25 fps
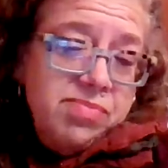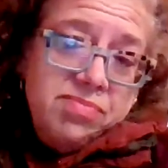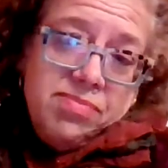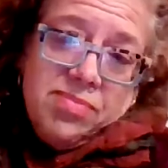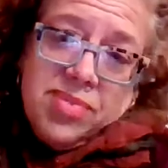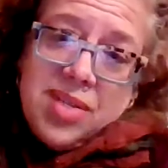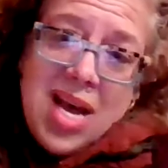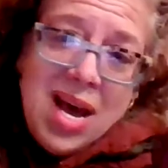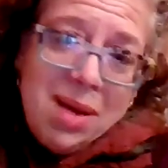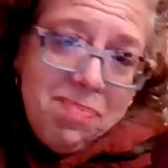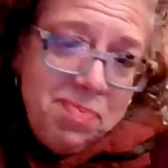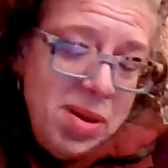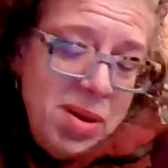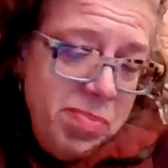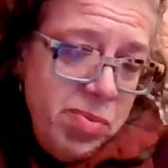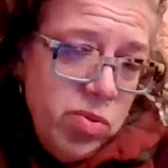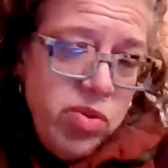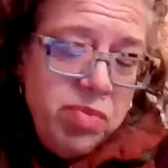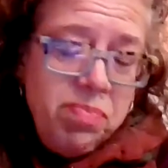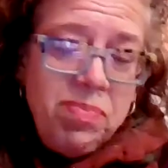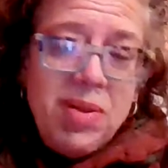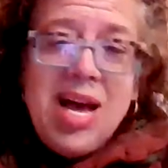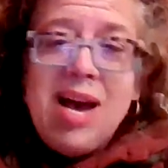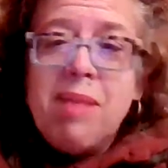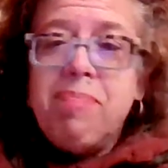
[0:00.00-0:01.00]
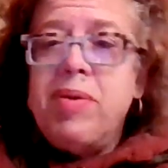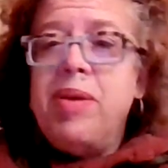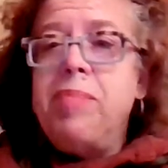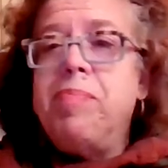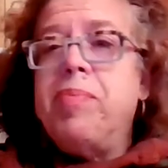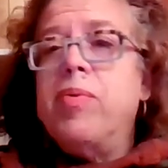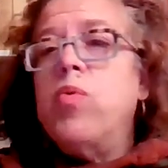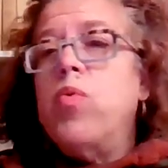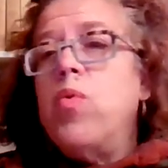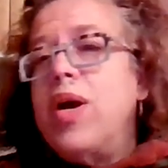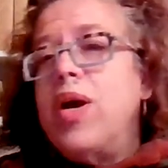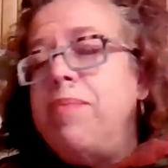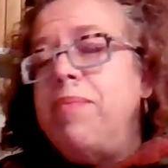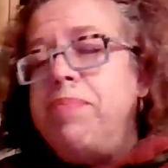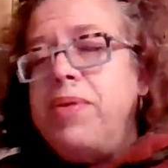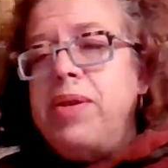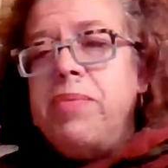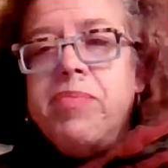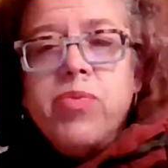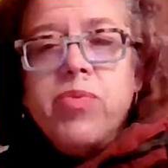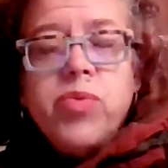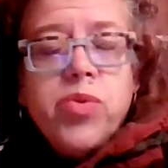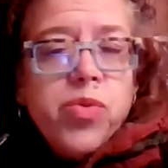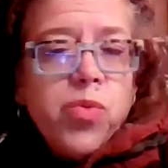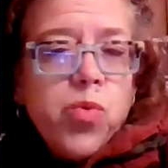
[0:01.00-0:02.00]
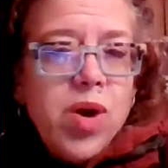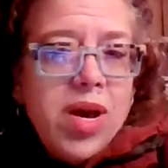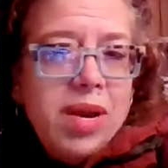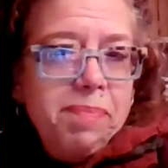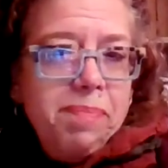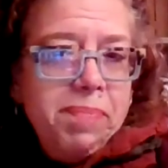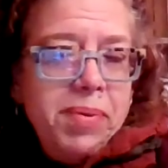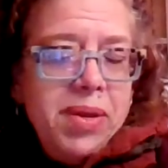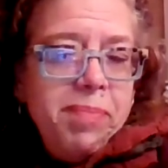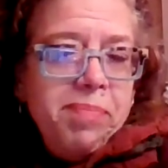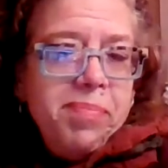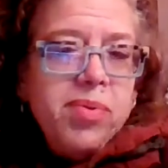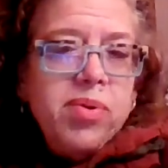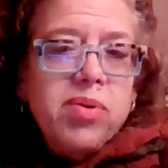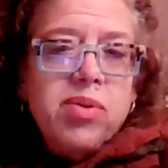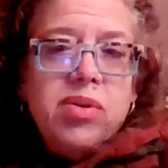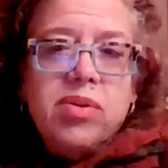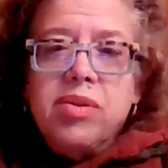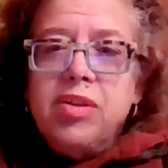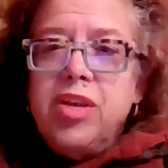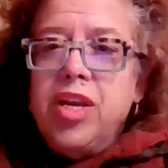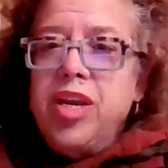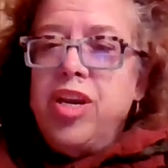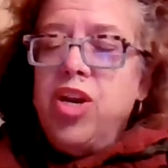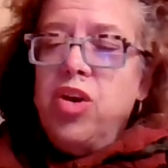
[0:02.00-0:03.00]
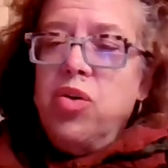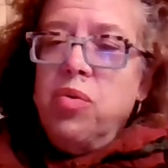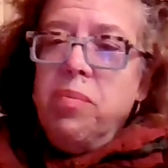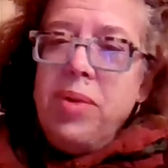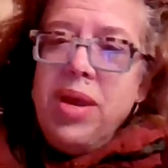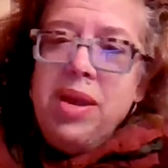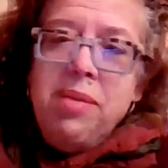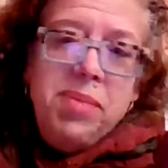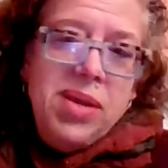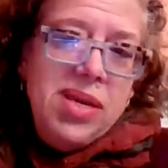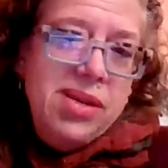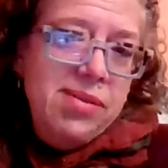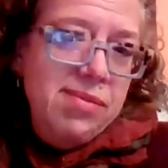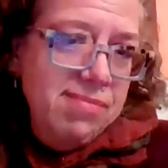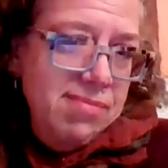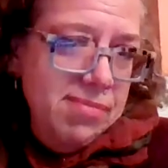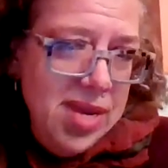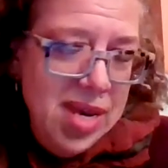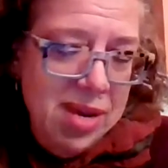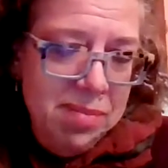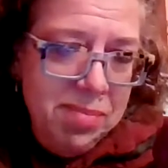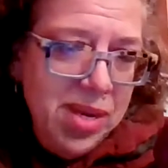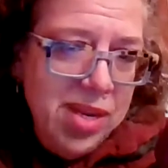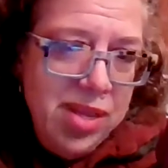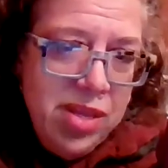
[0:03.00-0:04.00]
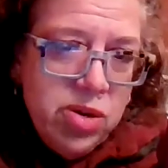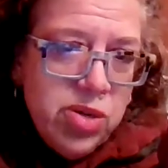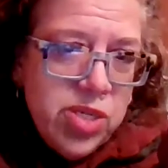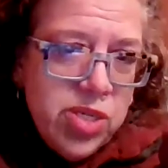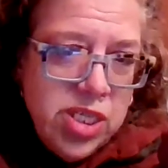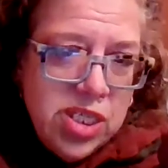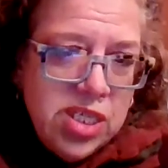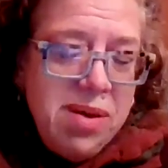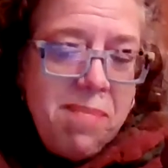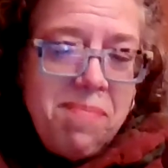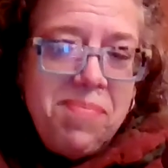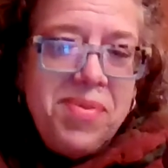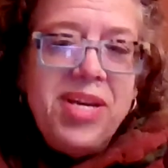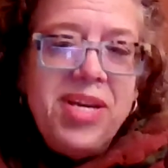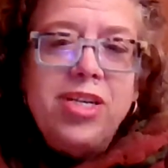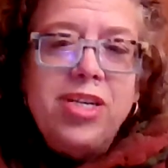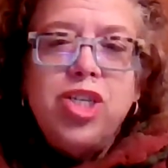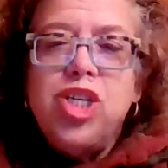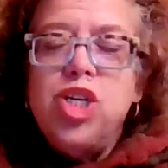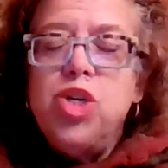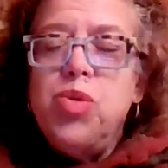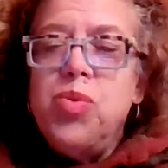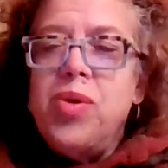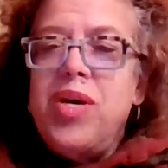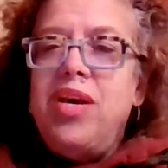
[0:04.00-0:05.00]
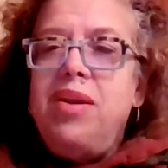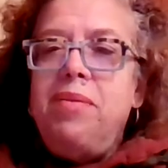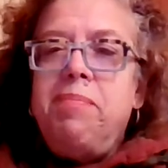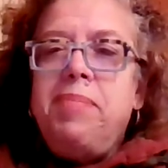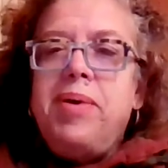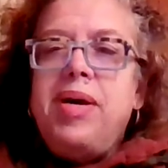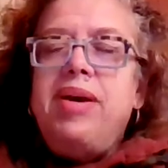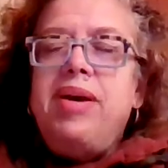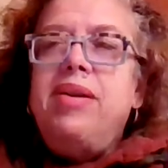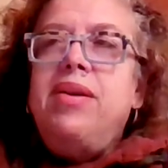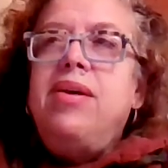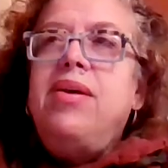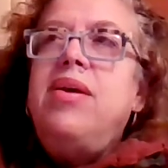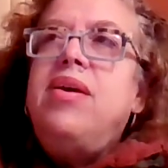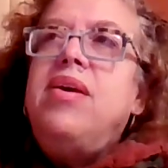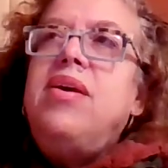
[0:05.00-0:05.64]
Black people with Black people, white people with white people, maybe there was something to it, but